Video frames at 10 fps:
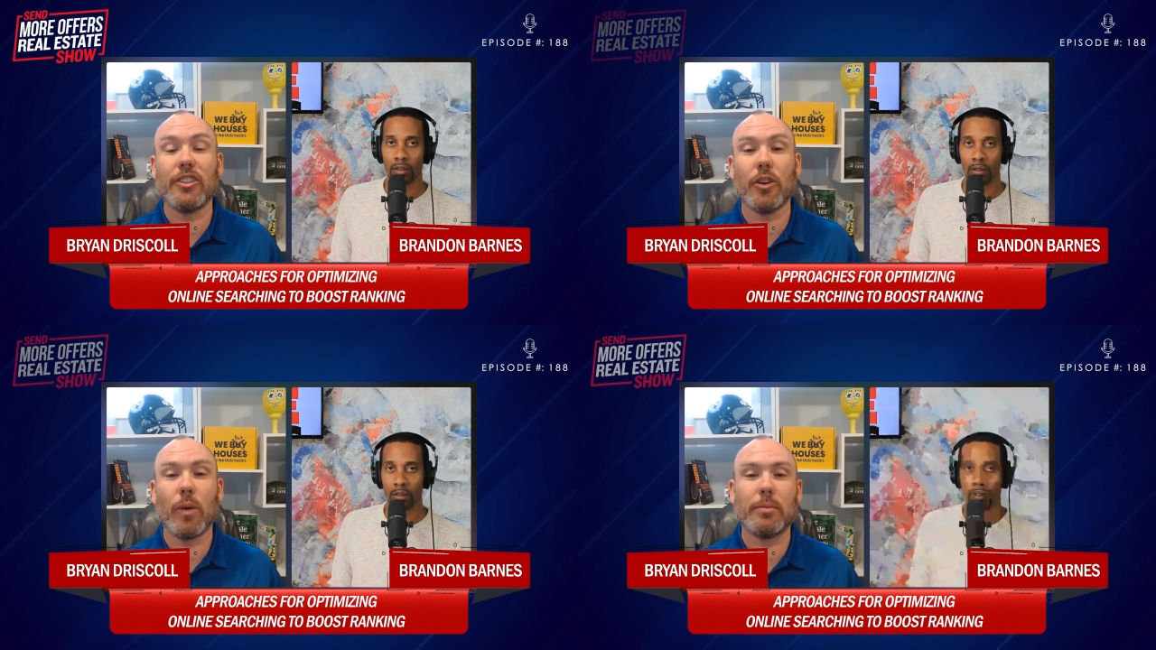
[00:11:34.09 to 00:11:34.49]

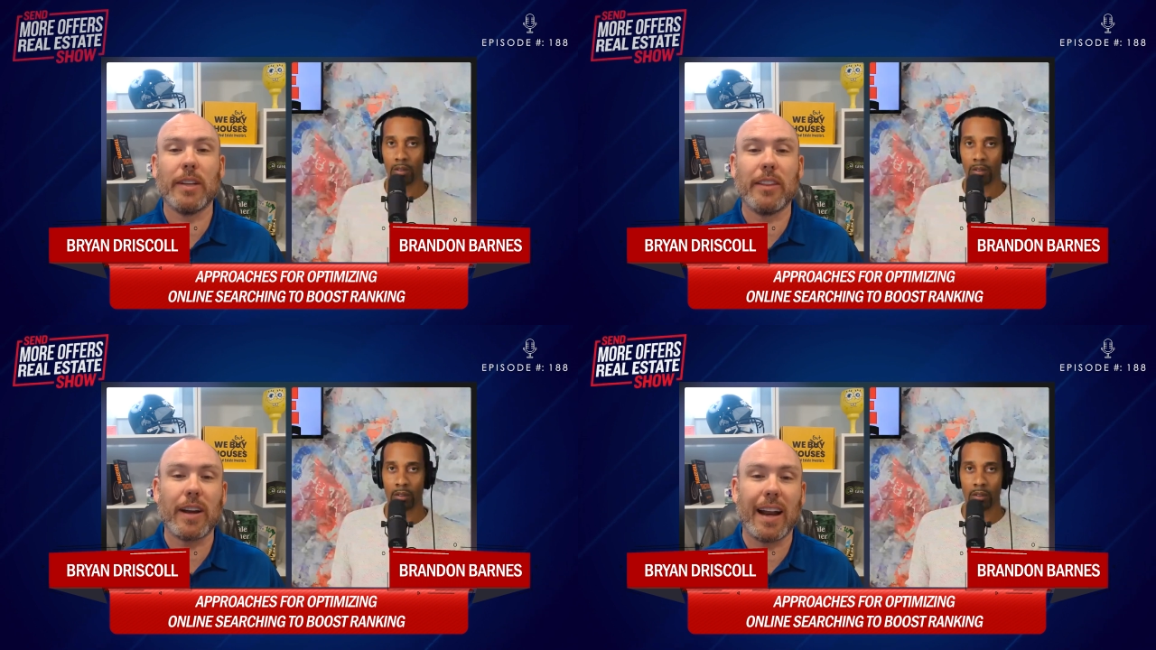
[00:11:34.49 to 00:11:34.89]
Speaker 1: to your
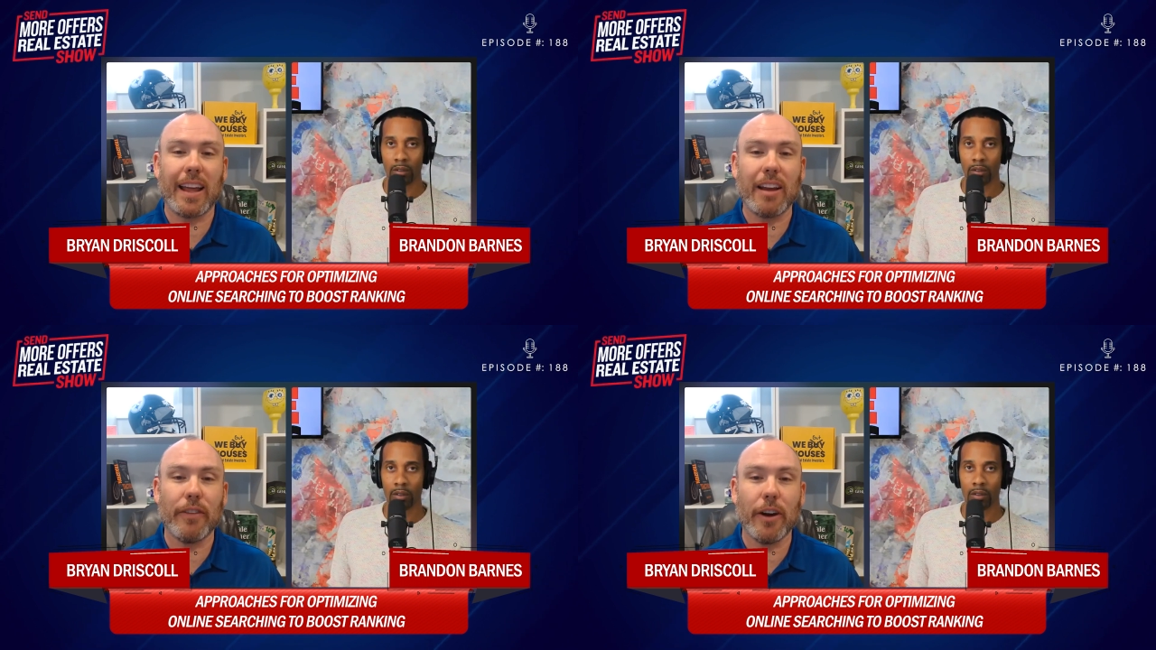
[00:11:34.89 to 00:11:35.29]
website. They're kind of
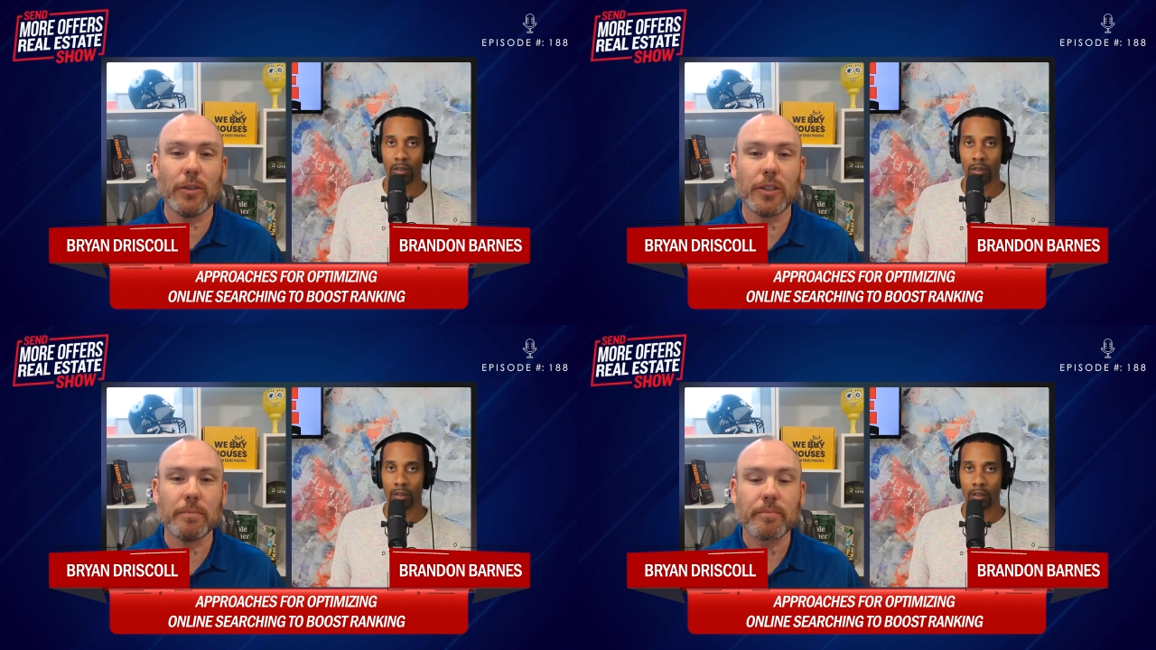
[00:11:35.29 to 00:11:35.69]
like
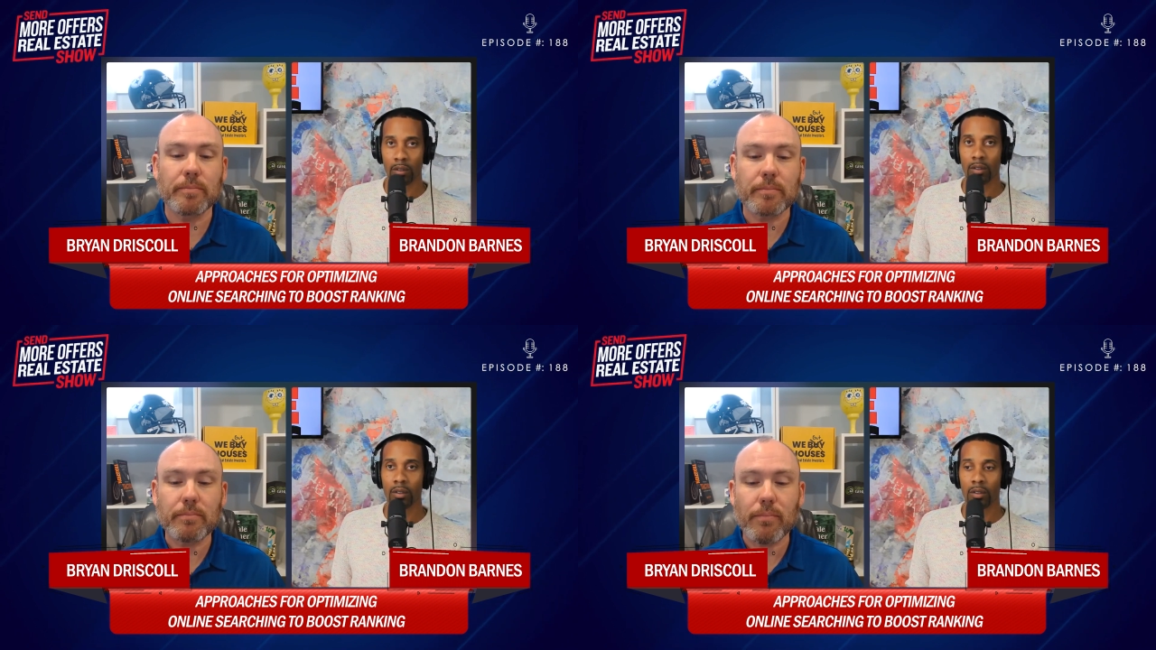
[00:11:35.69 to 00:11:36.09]
votes.
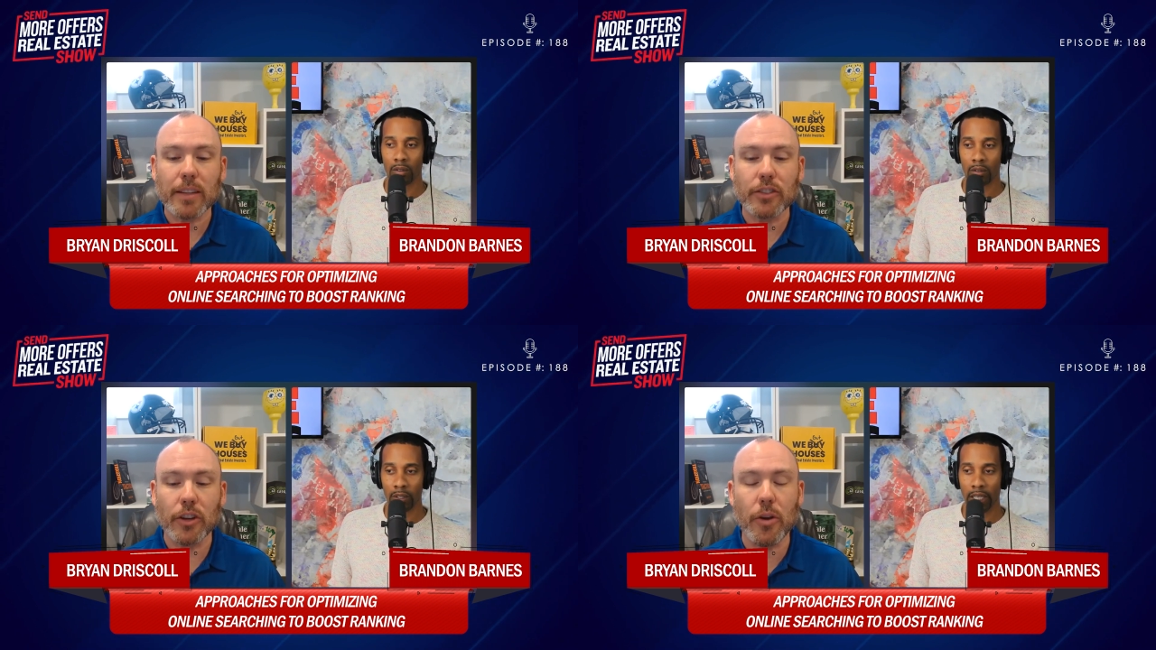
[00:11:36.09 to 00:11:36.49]

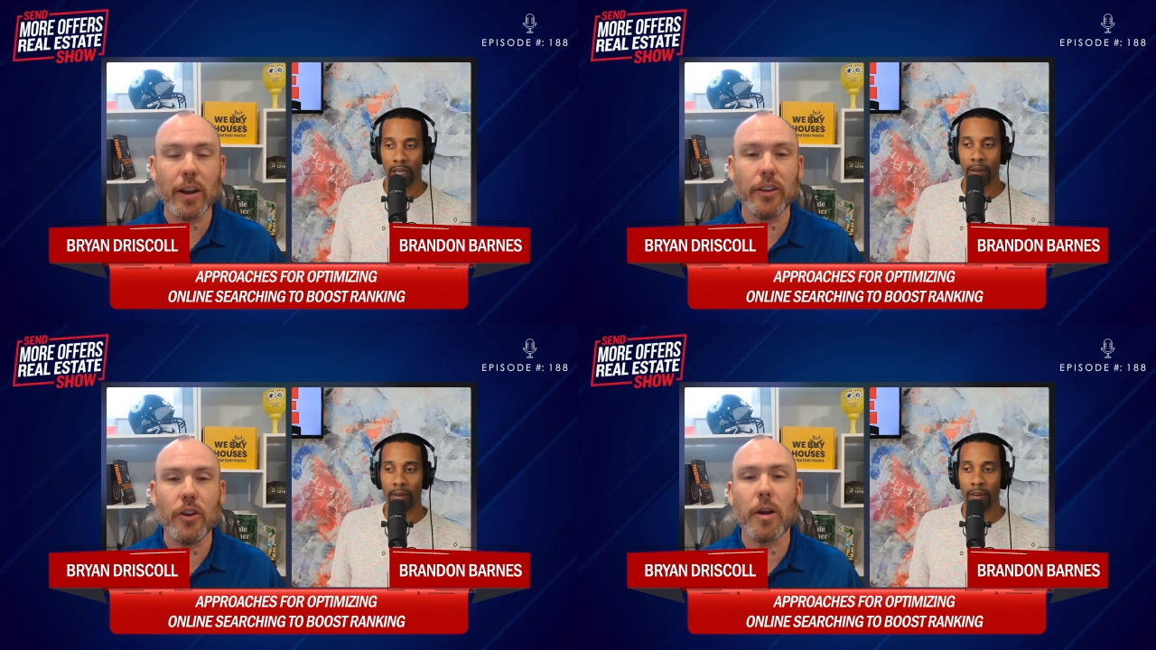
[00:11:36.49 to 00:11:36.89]
So you
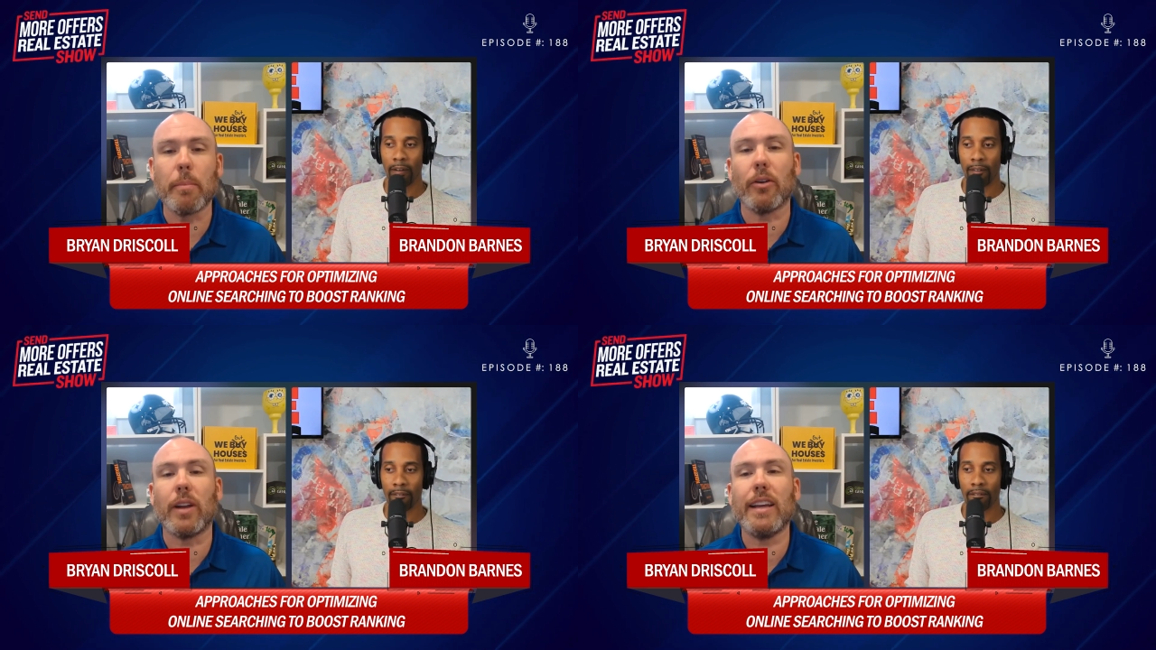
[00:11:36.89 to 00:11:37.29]
can you can
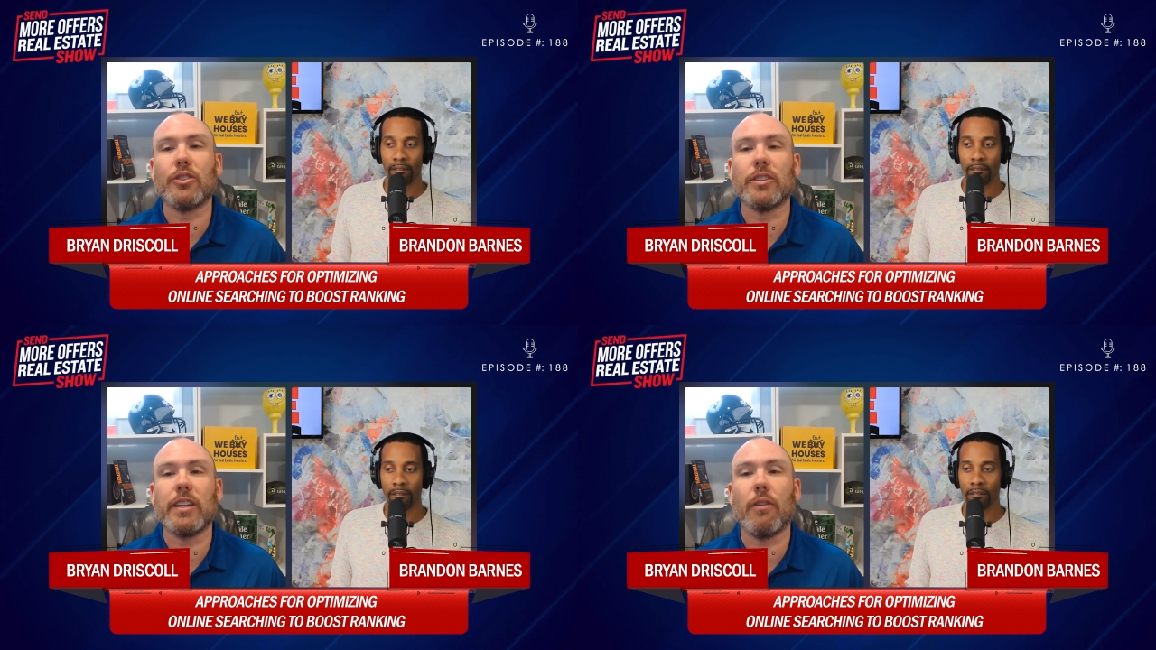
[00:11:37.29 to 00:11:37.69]
build links
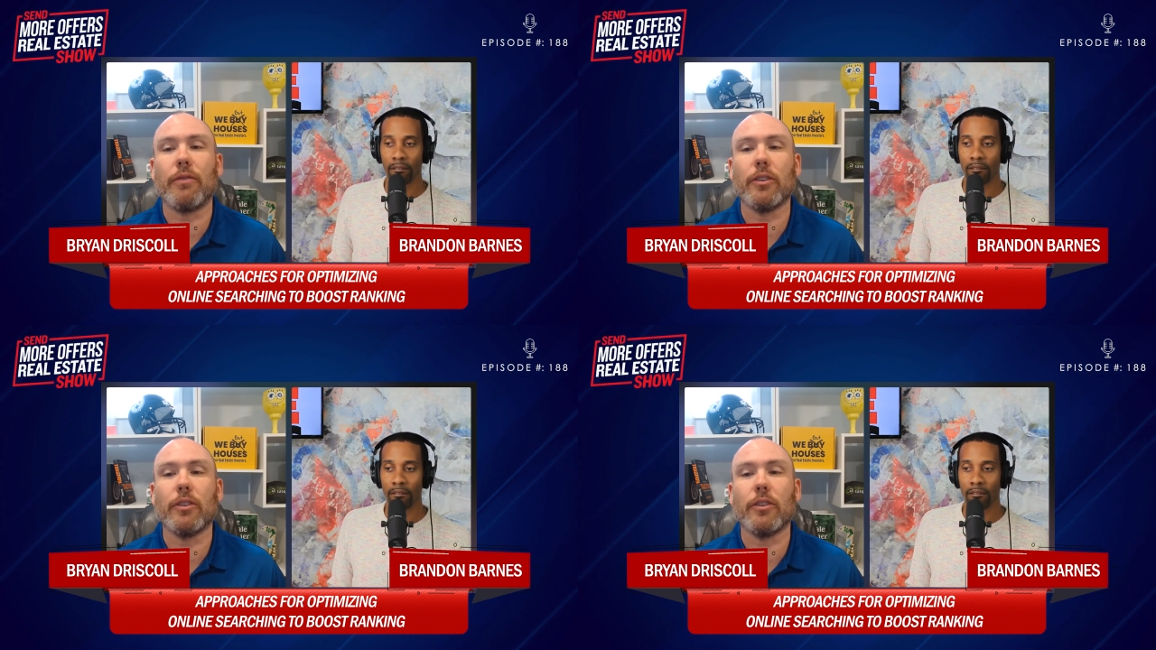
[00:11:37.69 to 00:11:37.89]
yourself.